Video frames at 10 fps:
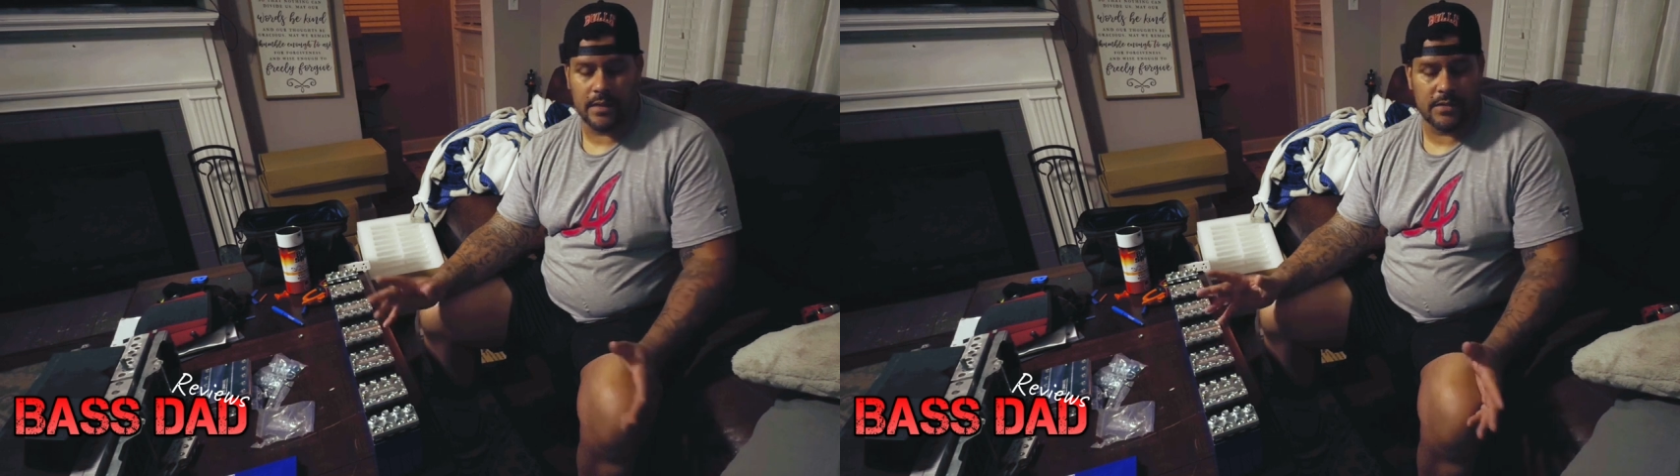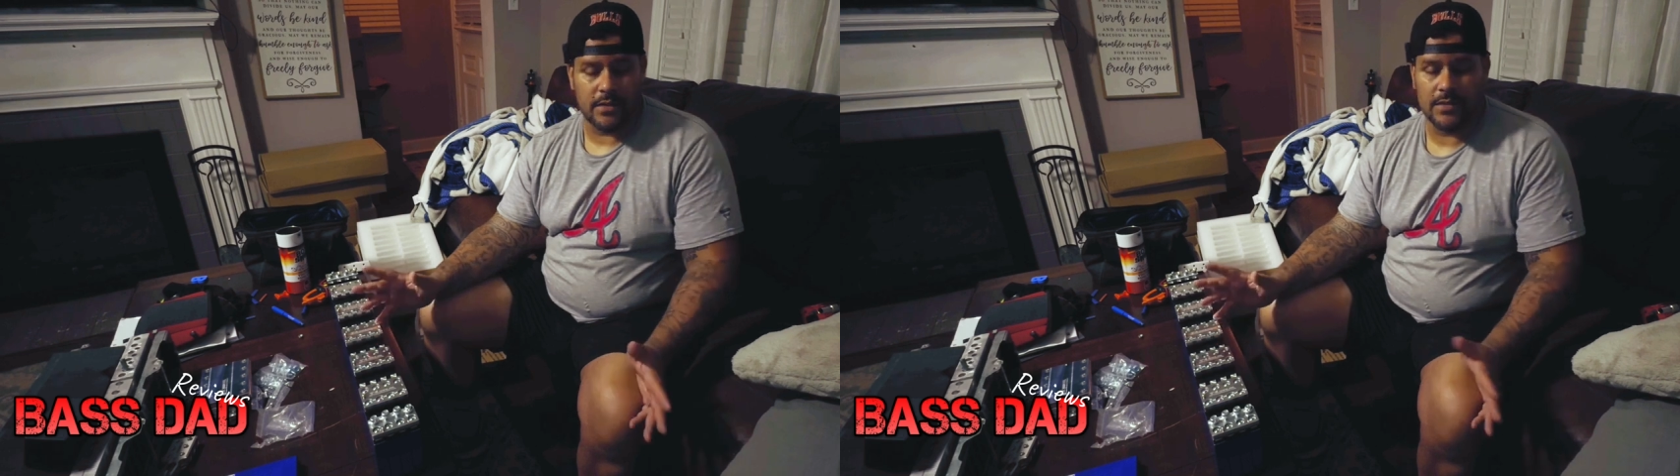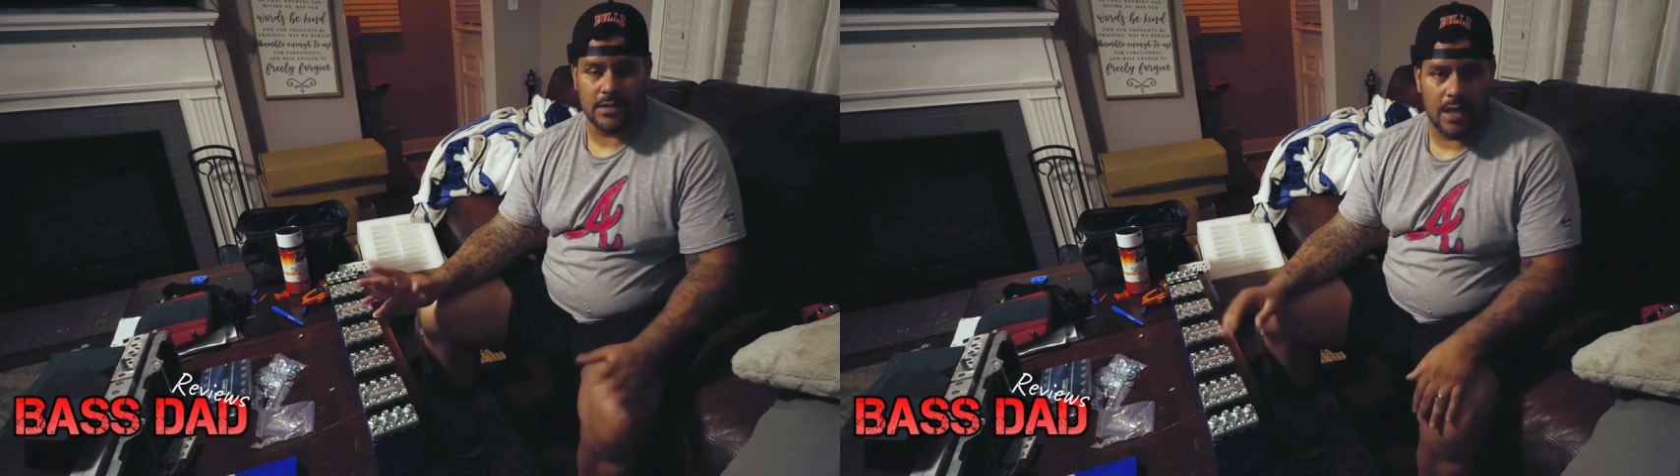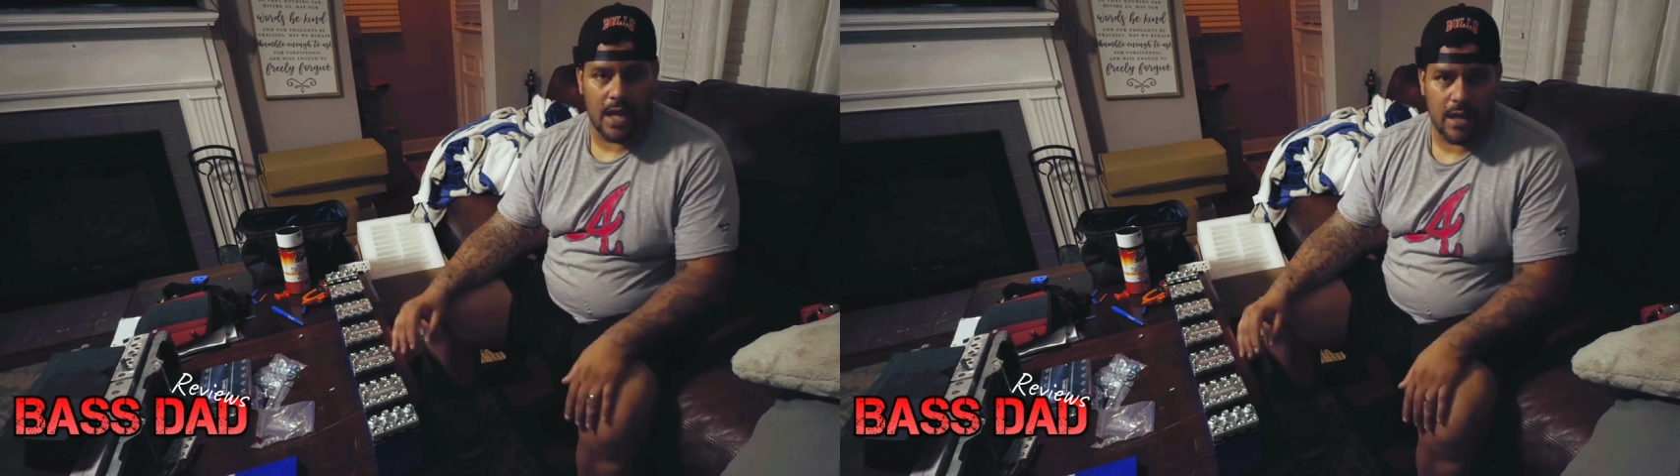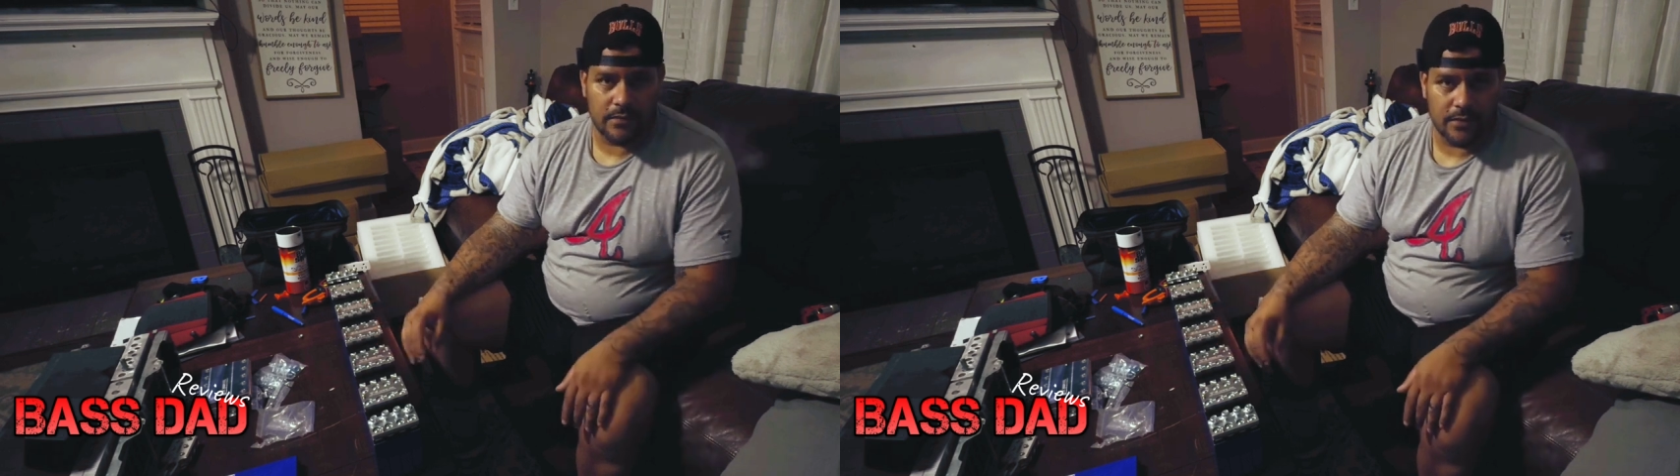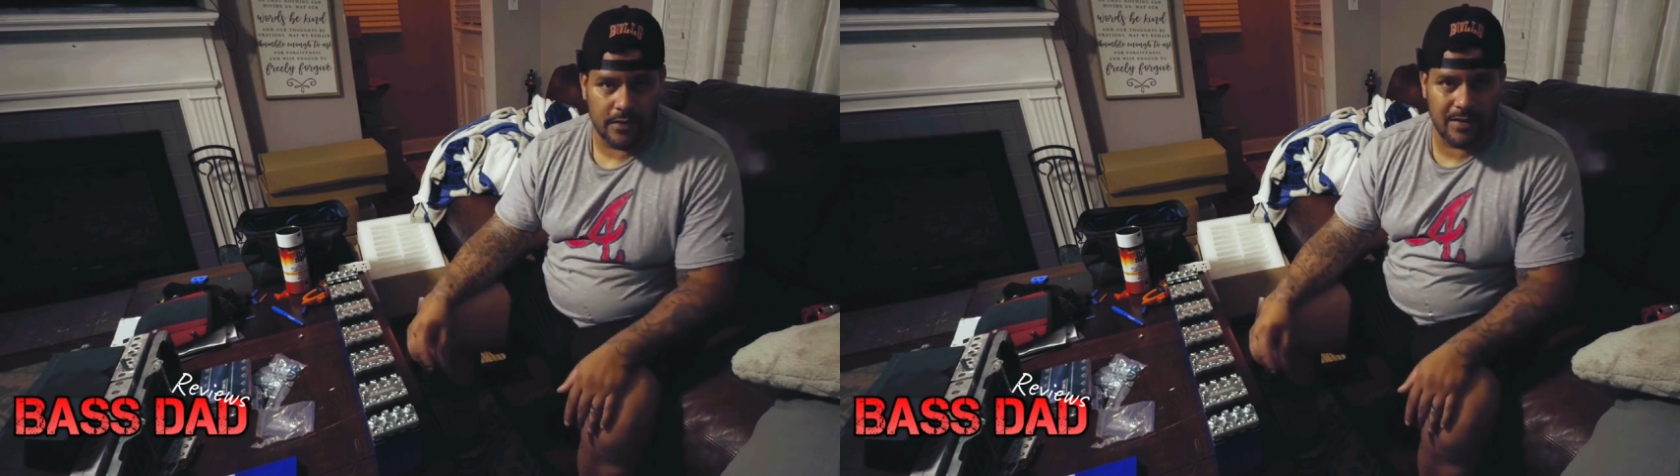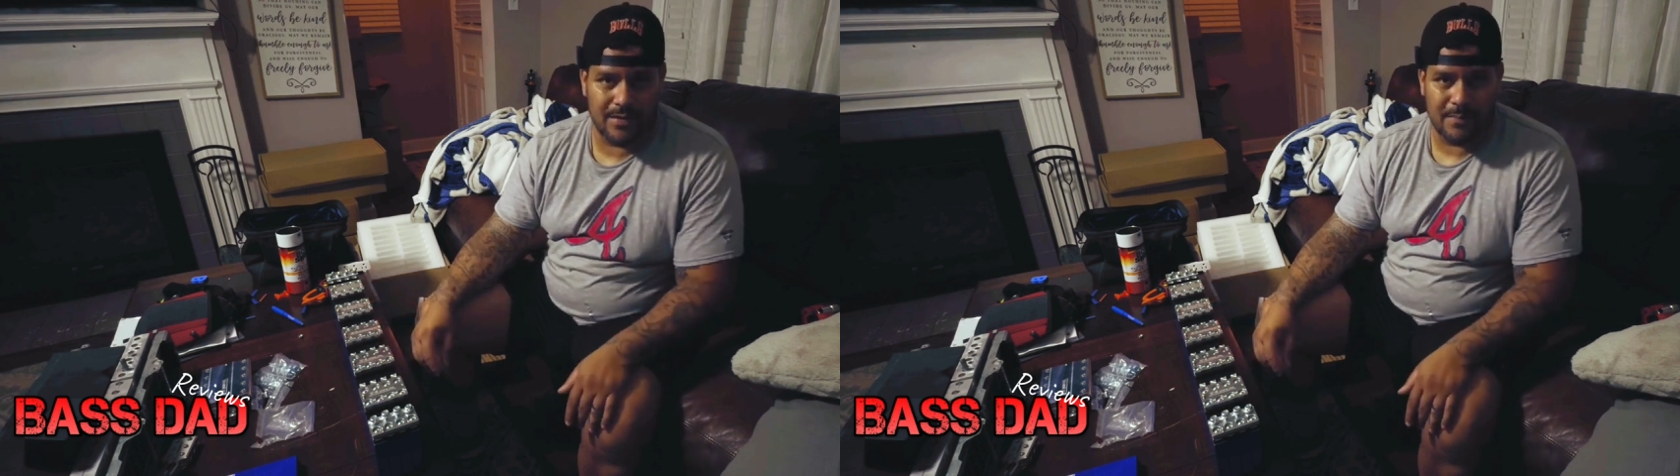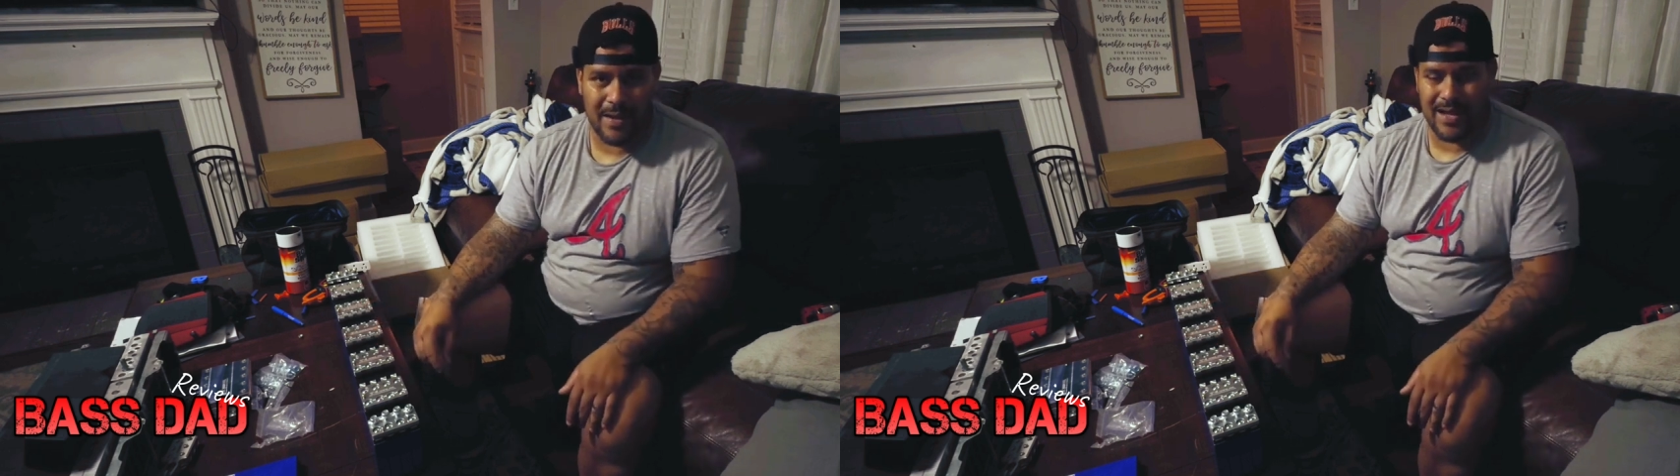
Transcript: charge a lot for their